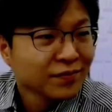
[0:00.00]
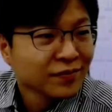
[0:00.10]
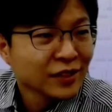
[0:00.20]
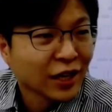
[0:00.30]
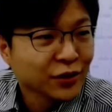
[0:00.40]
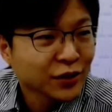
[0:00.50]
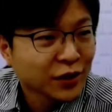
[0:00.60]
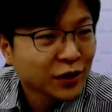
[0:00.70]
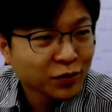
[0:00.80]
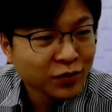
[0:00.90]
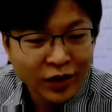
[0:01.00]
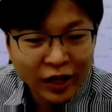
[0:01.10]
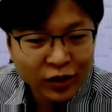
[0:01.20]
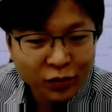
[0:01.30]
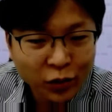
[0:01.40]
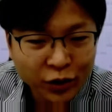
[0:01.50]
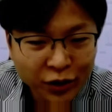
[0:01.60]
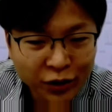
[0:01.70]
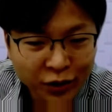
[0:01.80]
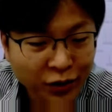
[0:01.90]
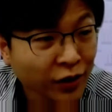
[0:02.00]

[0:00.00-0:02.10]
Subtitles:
sounds good. Thank you for your